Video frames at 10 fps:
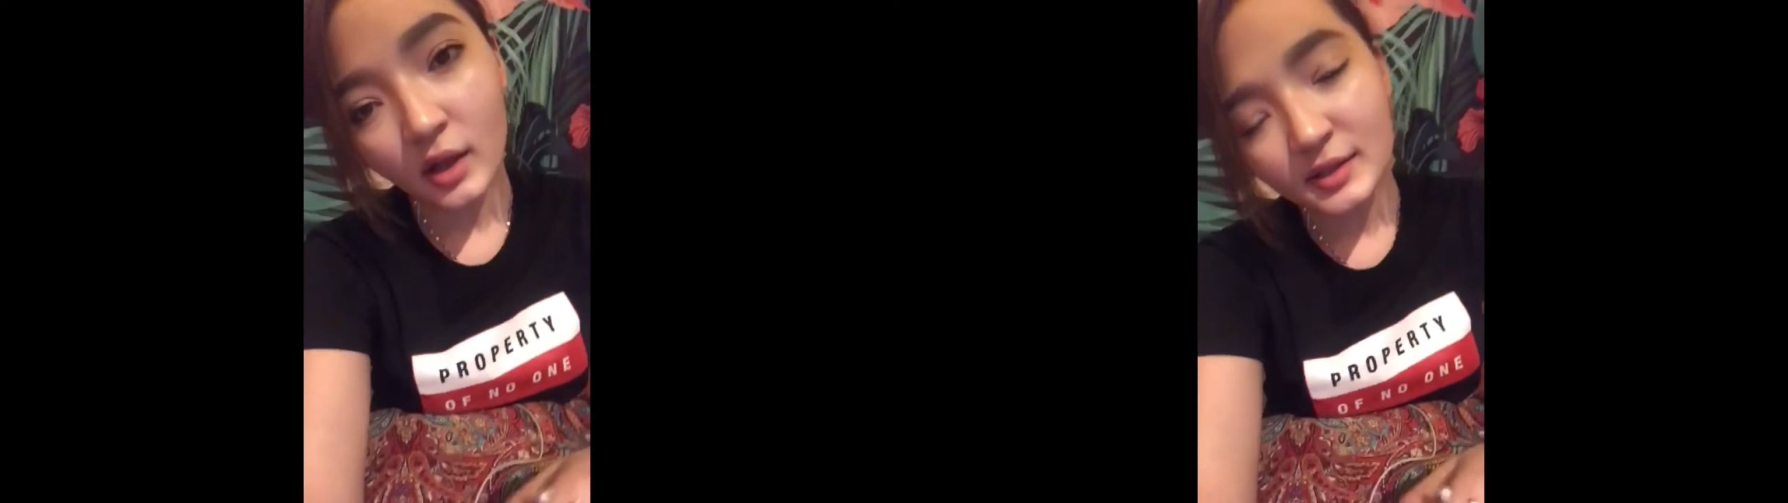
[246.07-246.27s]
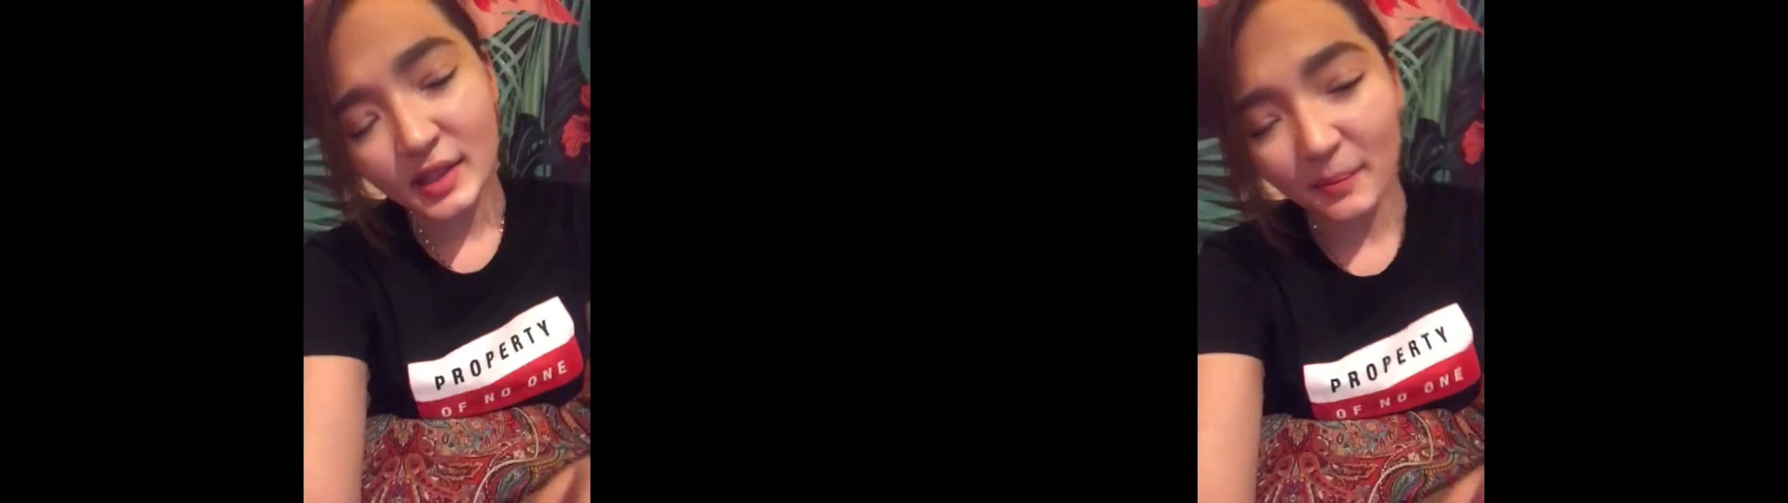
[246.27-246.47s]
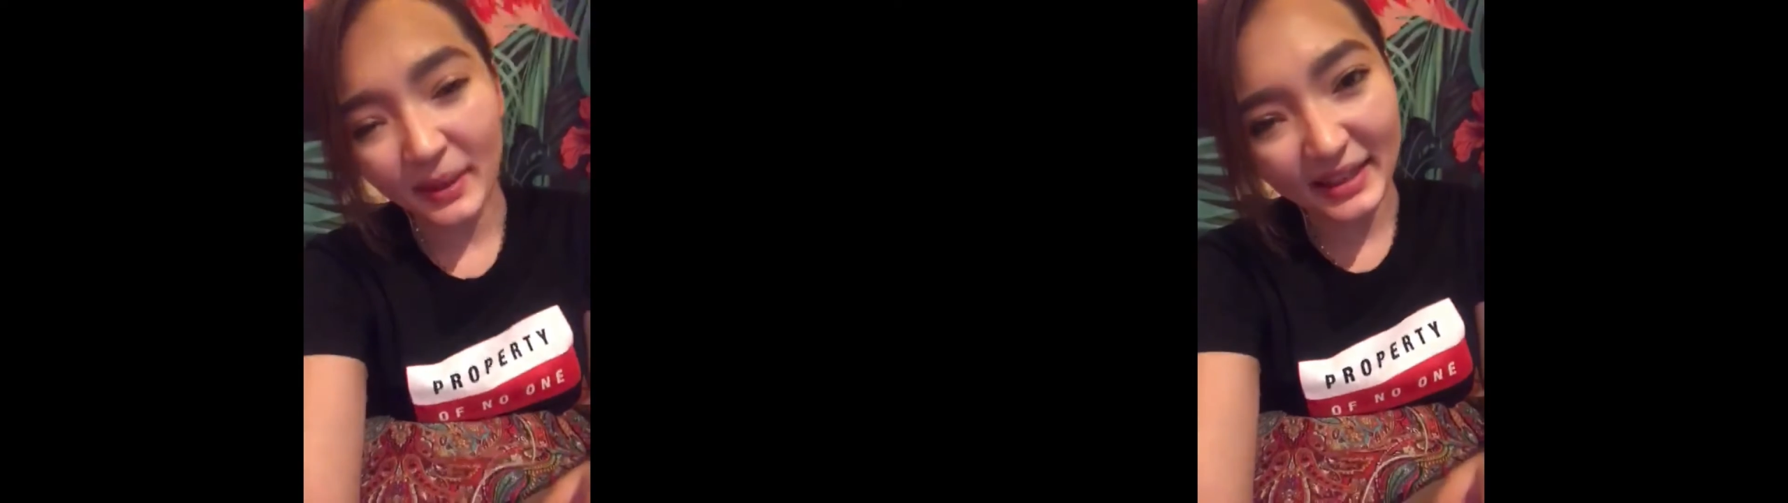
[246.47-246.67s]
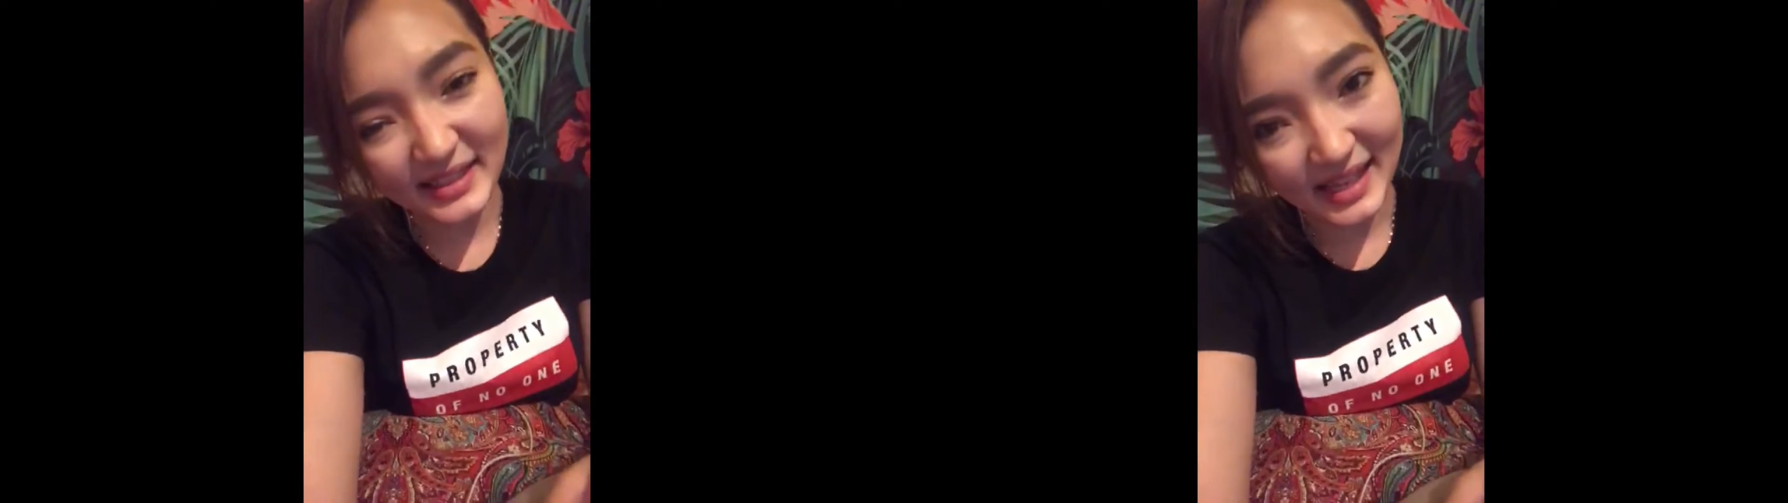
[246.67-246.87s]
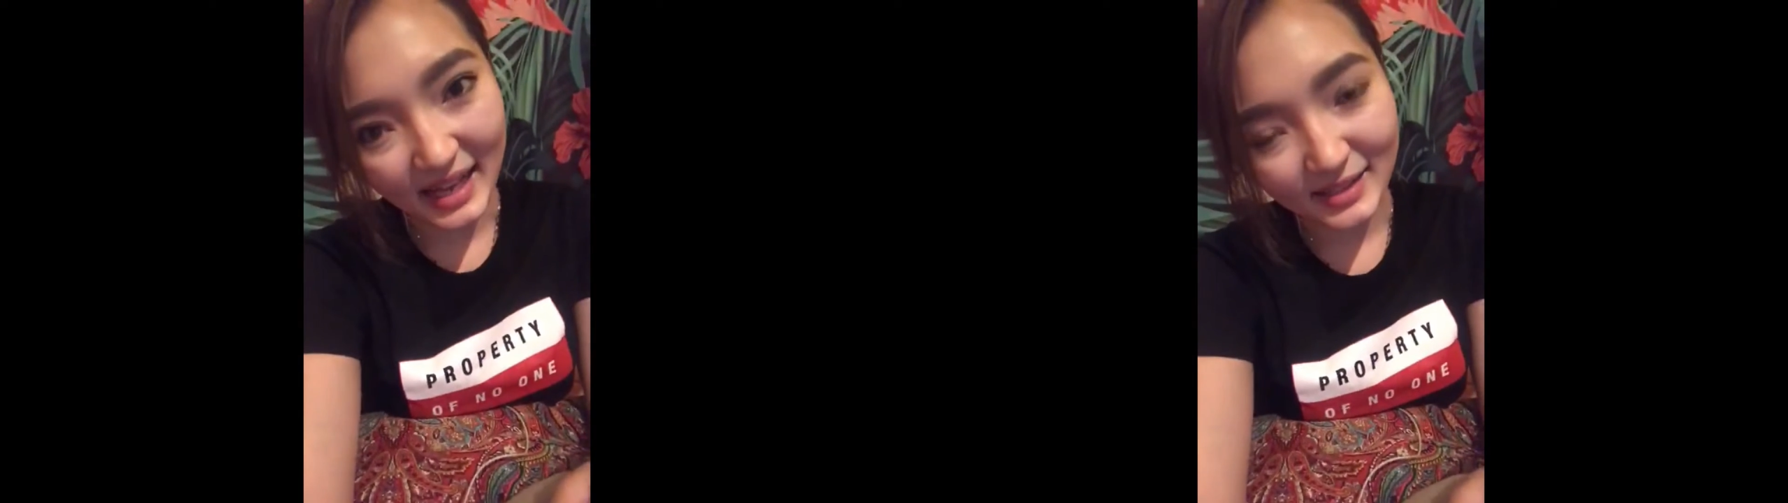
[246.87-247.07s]
Somebody
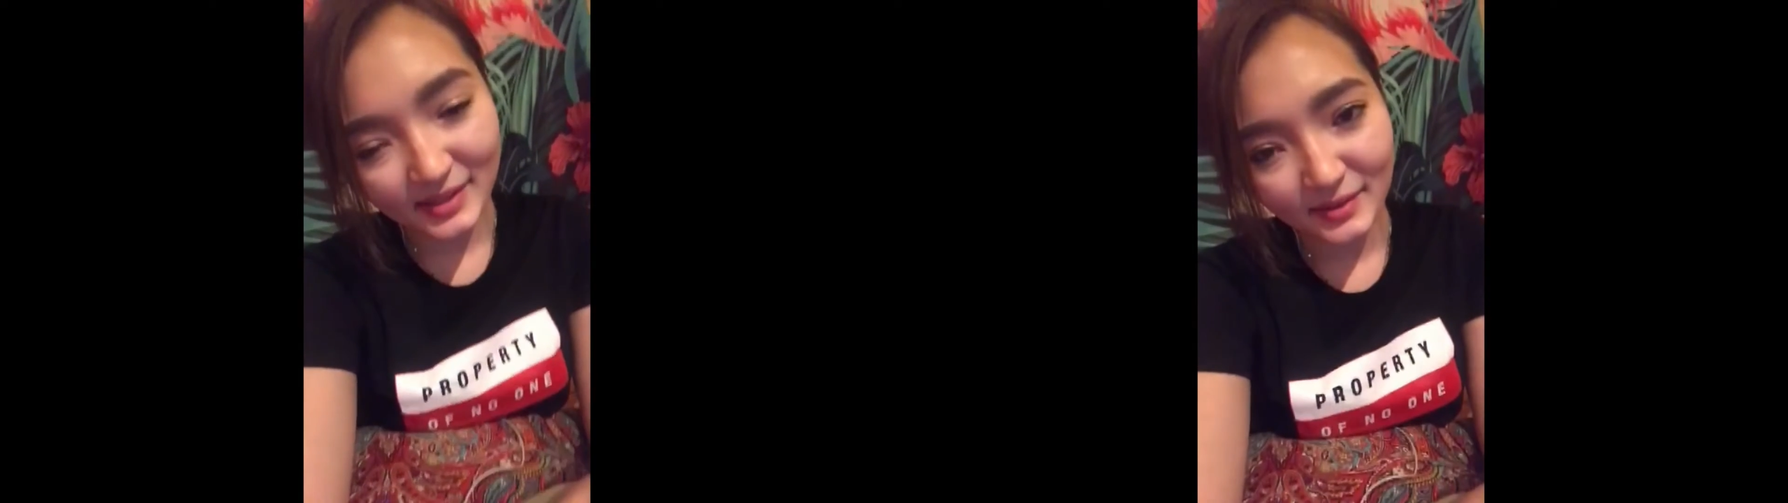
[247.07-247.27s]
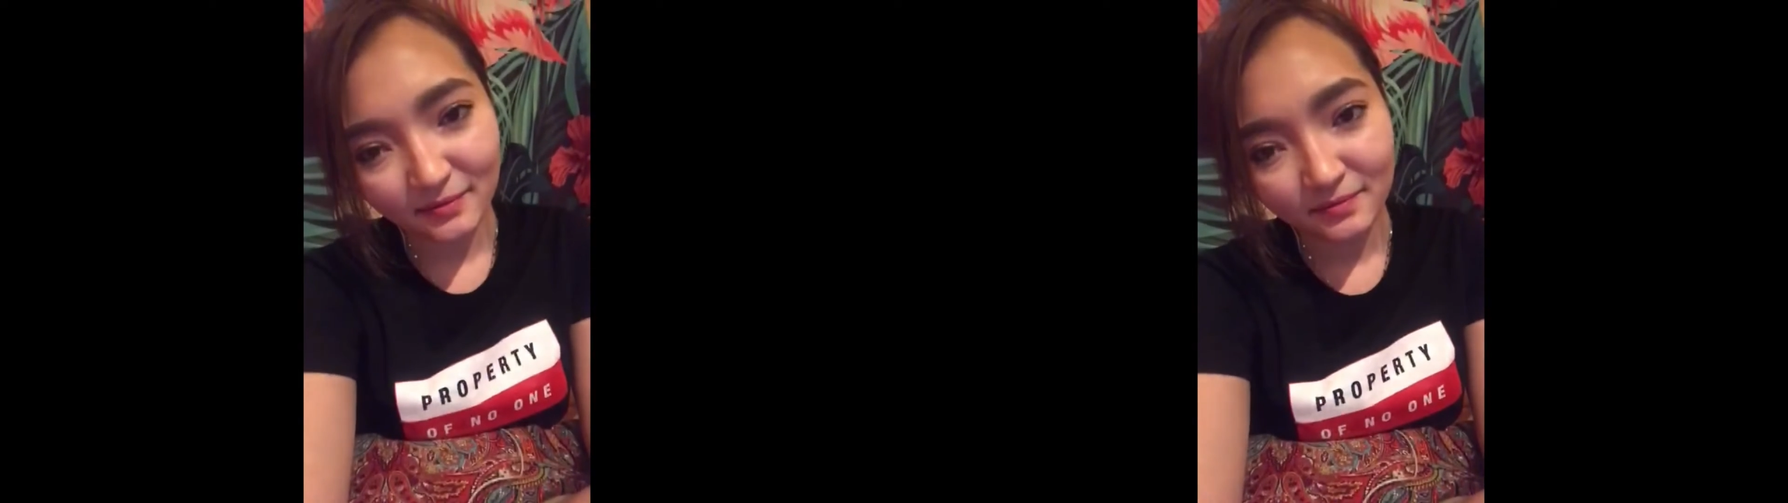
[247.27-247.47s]
says,